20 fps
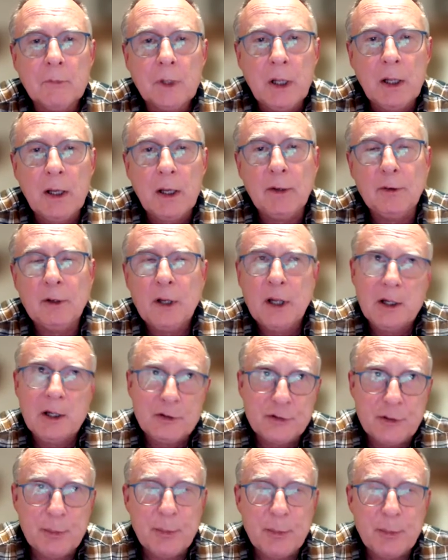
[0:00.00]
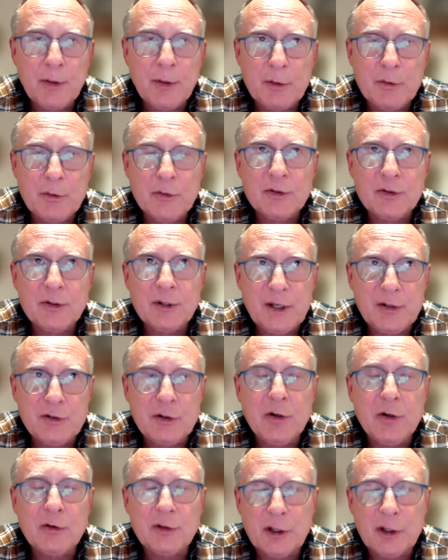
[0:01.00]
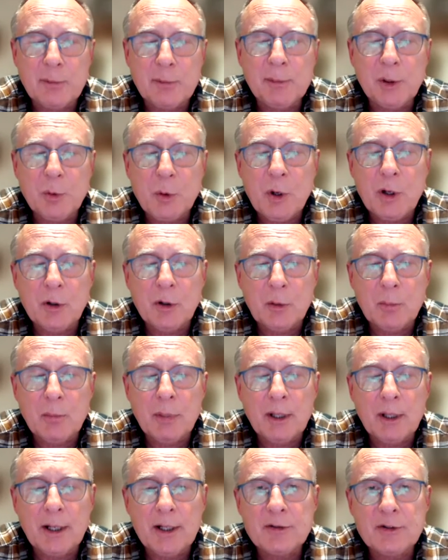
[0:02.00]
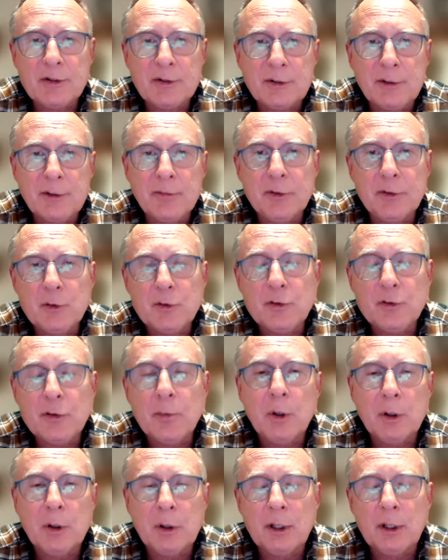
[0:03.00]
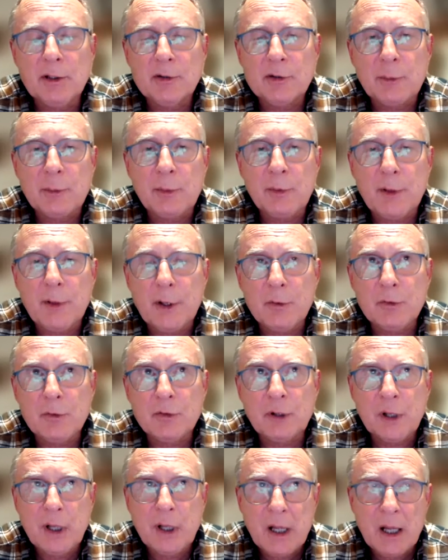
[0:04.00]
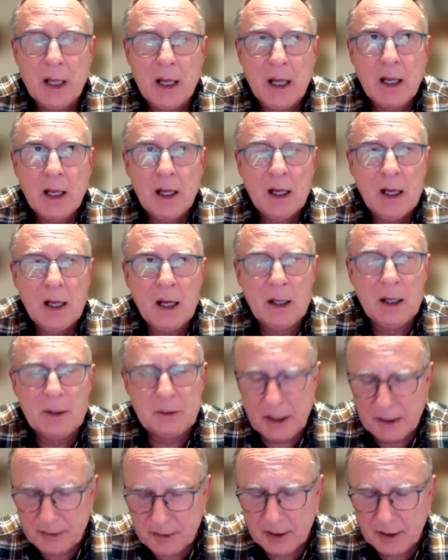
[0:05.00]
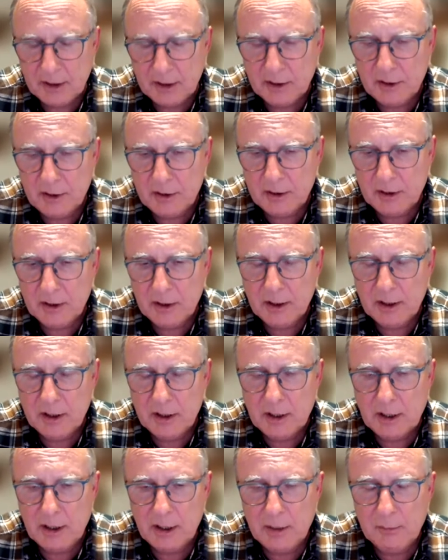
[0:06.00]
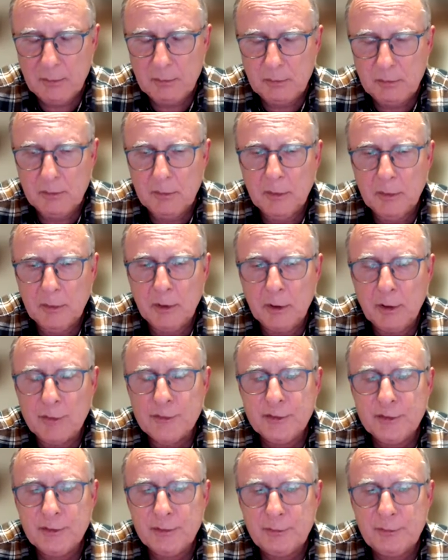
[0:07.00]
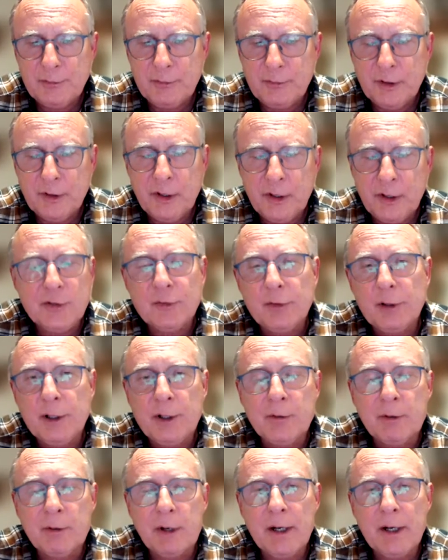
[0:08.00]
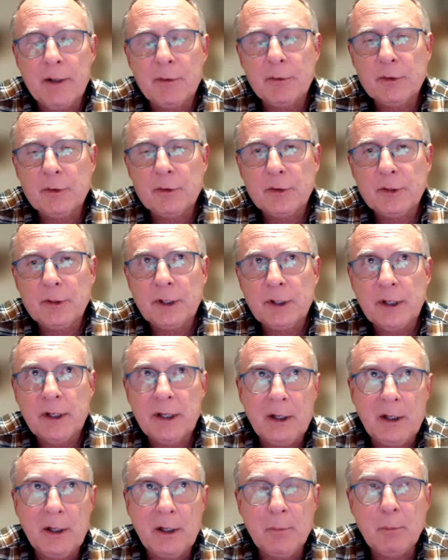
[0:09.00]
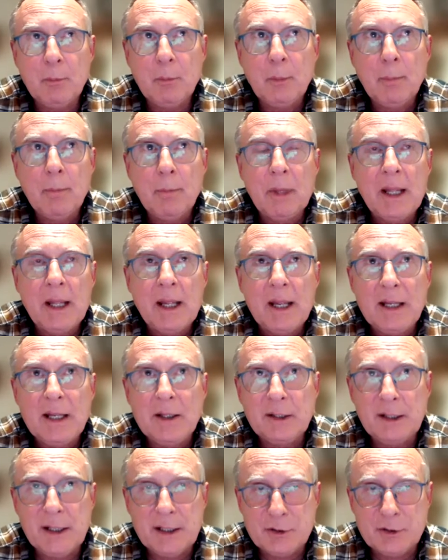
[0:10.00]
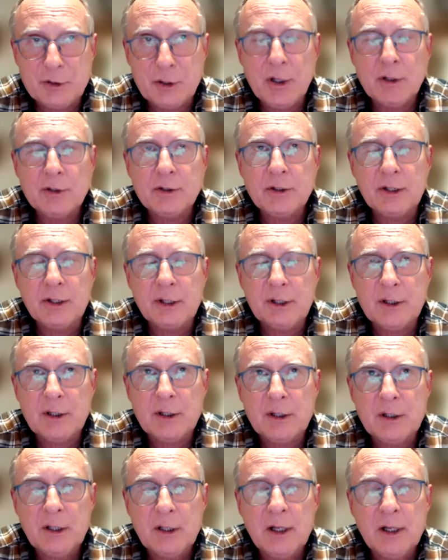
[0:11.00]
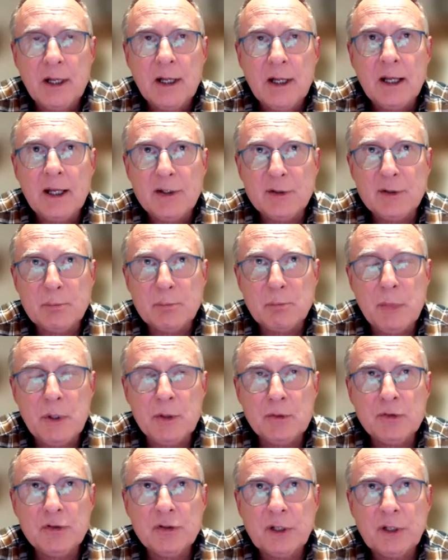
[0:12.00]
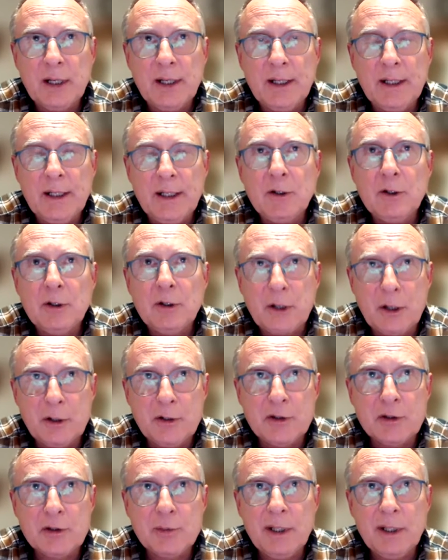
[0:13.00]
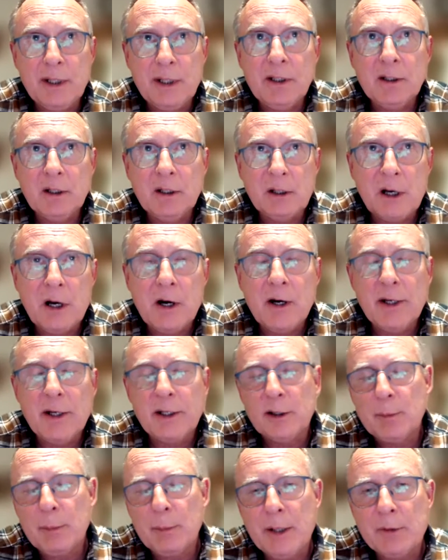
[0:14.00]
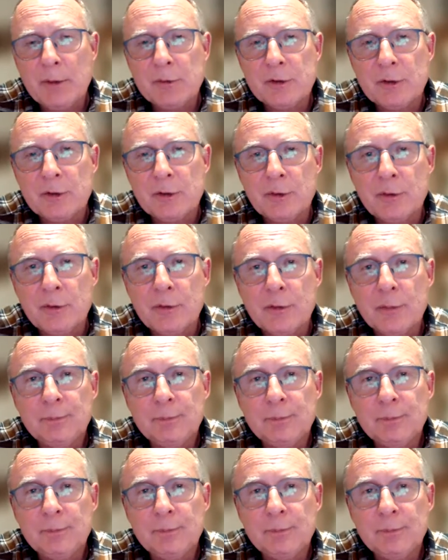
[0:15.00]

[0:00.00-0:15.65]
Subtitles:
And some of those issues are going to be quite complex into the future, modeling some of those. I think loss of ice-free ground in the Antarctic is mostly going to be high in the mountains.